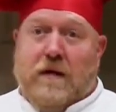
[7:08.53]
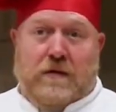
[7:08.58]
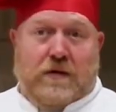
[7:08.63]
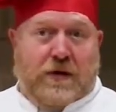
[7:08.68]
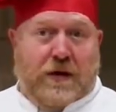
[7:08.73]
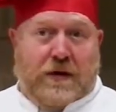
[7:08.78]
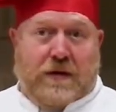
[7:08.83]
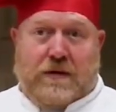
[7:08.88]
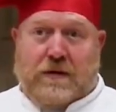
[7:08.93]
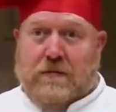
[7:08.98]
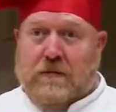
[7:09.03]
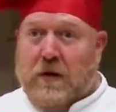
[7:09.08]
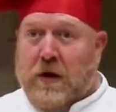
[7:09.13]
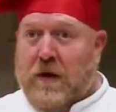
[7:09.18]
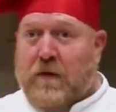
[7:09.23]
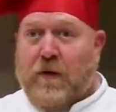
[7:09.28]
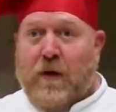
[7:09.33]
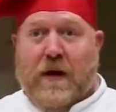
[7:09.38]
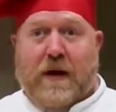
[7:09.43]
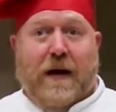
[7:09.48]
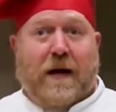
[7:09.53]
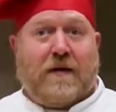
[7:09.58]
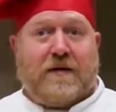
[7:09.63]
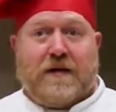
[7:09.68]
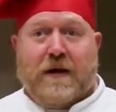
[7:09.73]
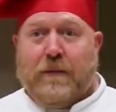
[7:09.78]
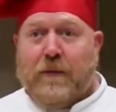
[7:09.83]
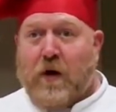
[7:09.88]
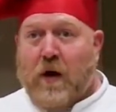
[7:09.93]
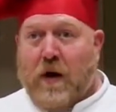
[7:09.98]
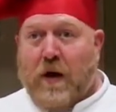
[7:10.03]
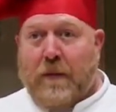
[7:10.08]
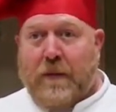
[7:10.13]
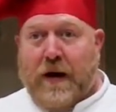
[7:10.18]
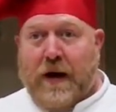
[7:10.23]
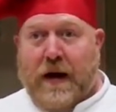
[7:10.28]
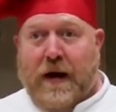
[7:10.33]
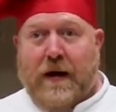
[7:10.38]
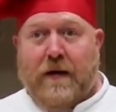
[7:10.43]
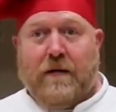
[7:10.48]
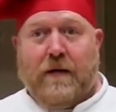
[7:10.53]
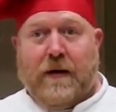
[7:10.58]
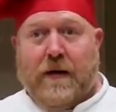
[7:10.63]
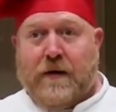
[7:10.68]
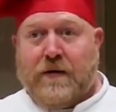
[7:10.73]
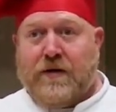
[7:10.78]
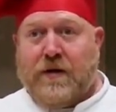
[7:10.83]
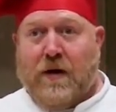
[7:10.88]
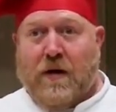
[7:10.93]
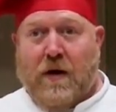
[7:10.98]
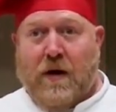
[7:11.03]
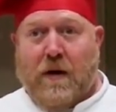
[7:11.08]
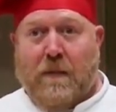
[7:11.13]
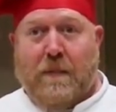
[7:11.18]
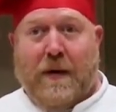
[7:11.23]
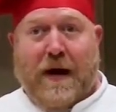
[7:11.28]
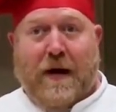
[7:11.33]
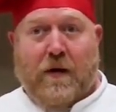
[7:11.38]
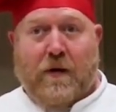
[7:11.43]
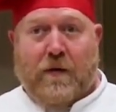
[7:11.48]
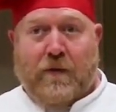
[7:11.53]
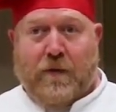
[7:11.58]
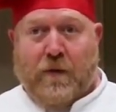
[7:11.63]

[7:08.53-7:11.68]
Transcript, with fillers: Just look for calcium carbonate in a jar powder